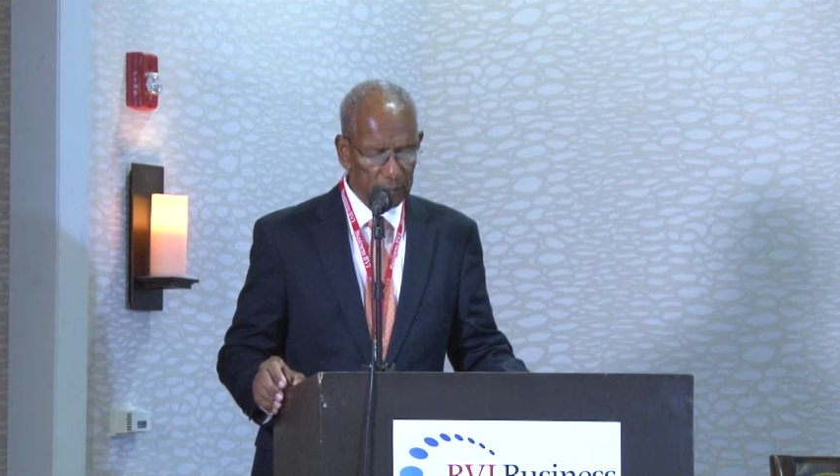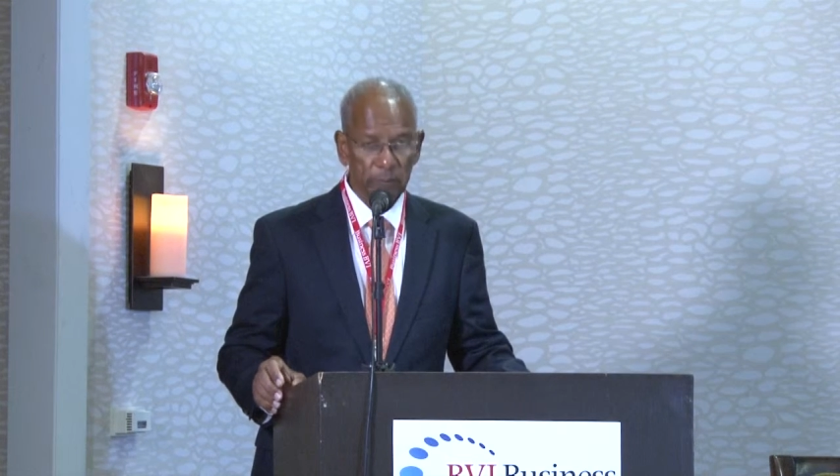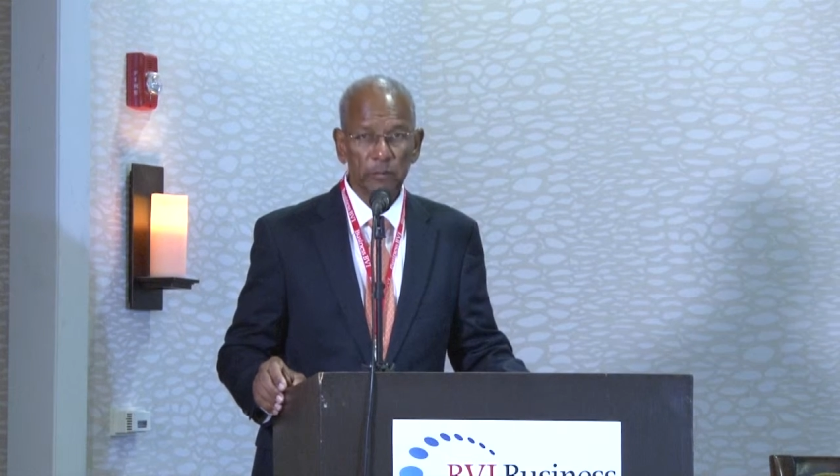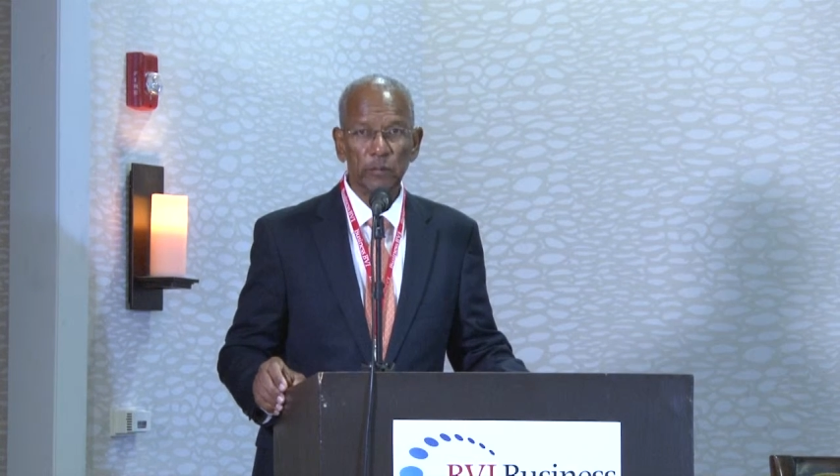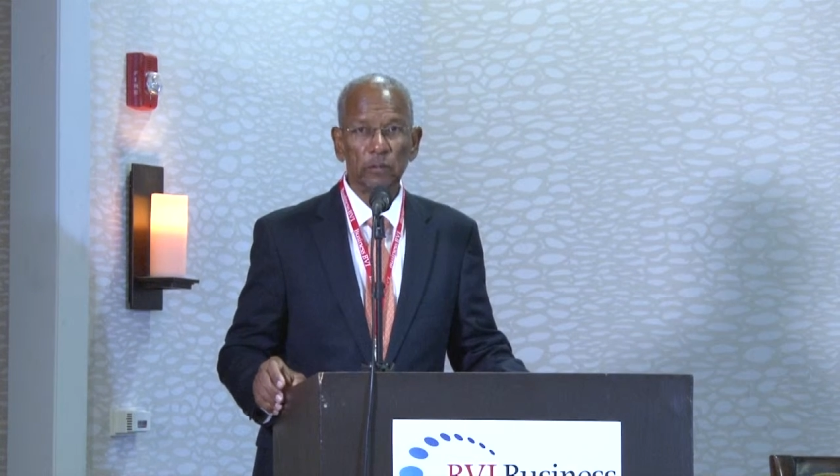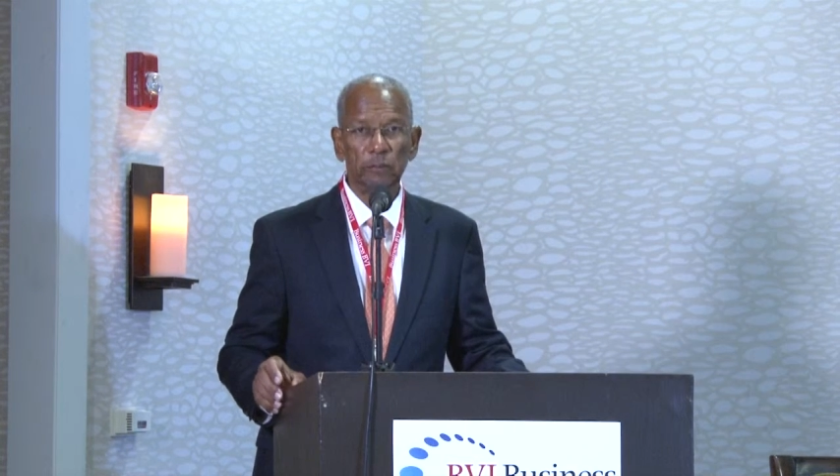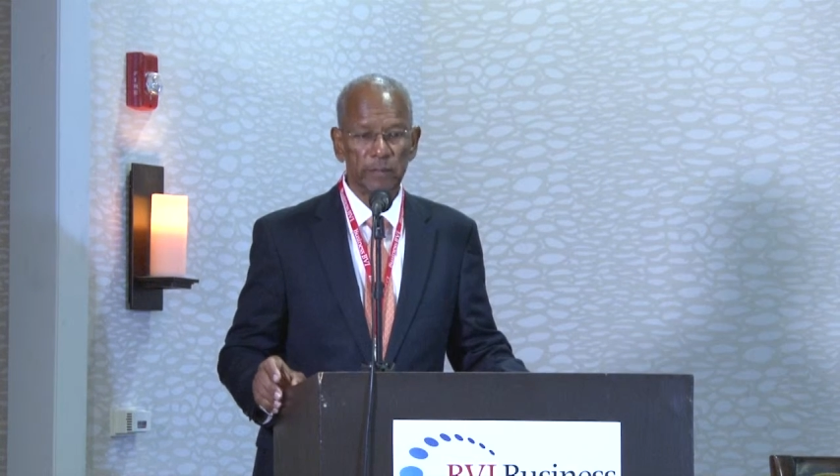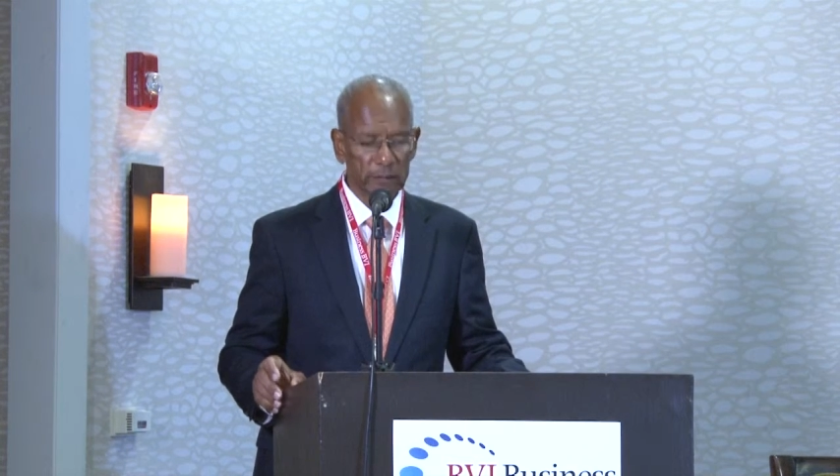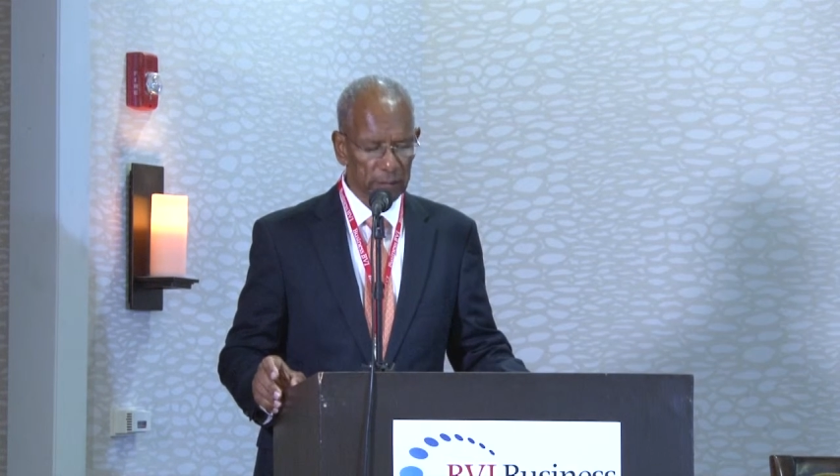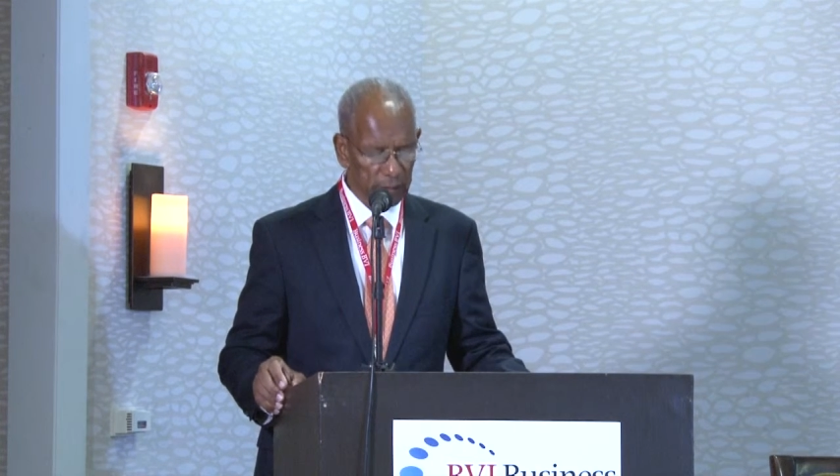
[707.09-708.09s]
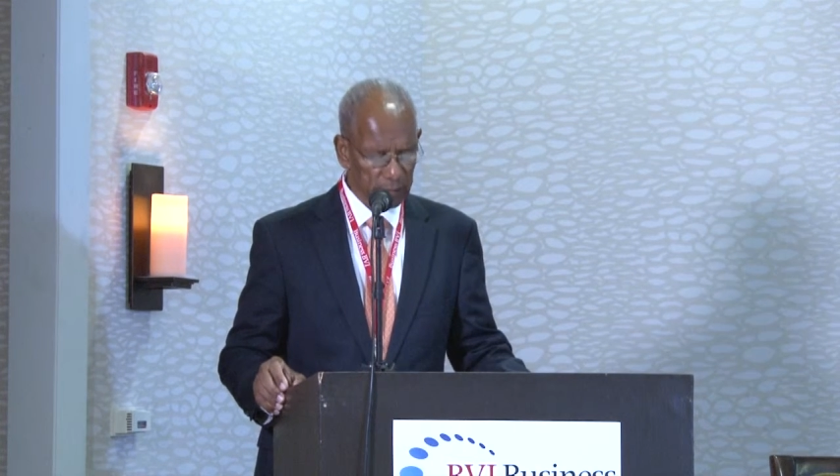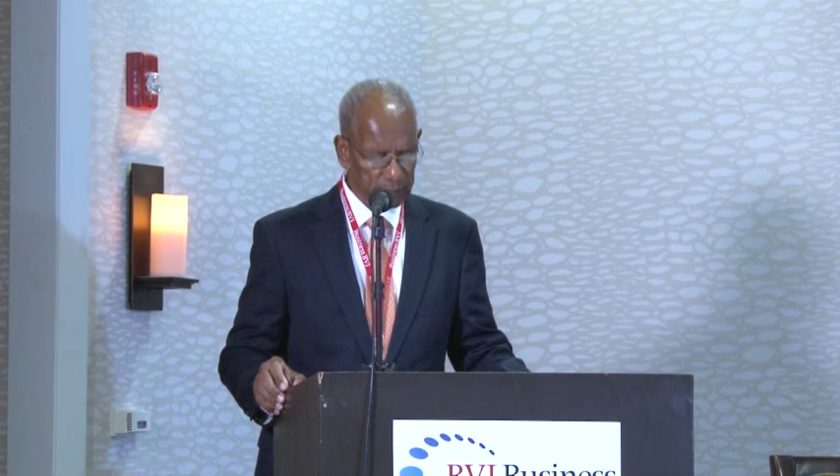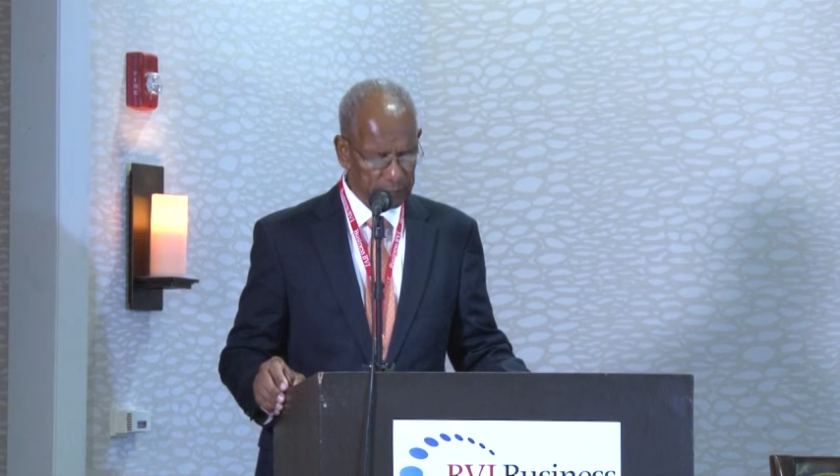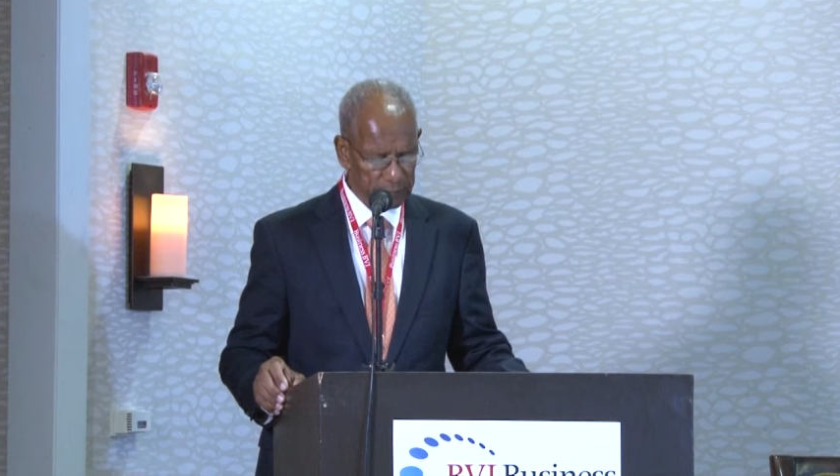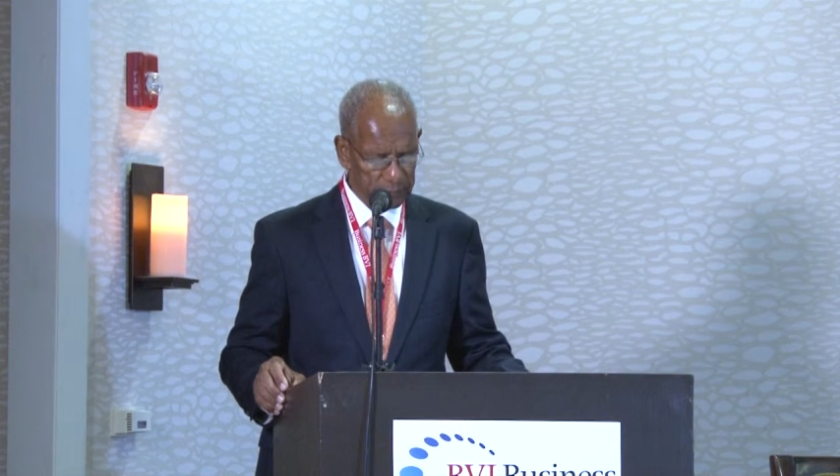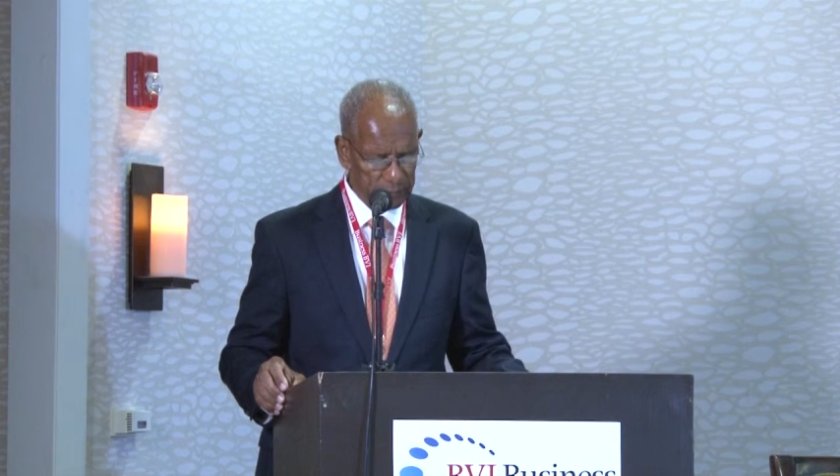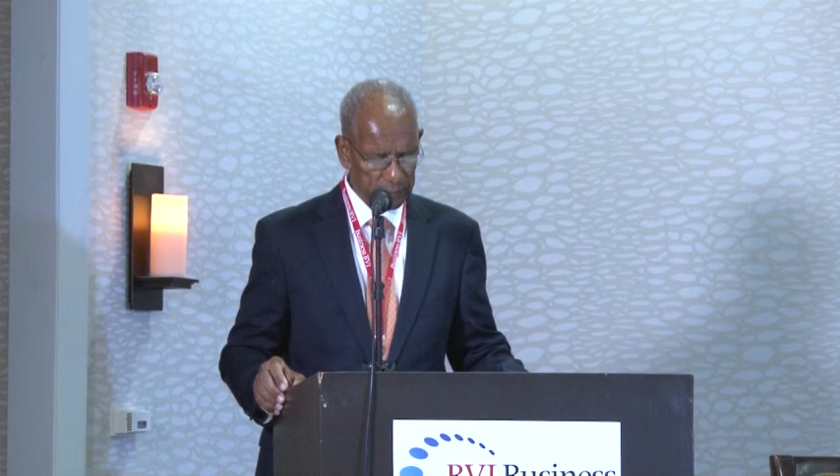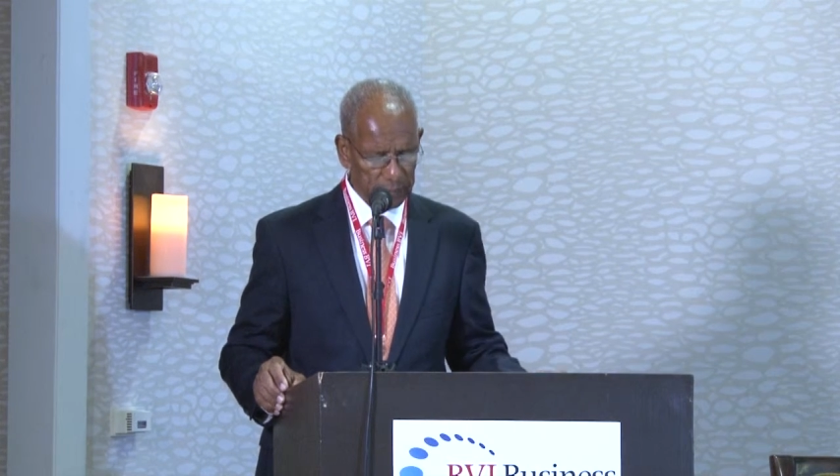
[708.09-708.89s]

between our major hubs,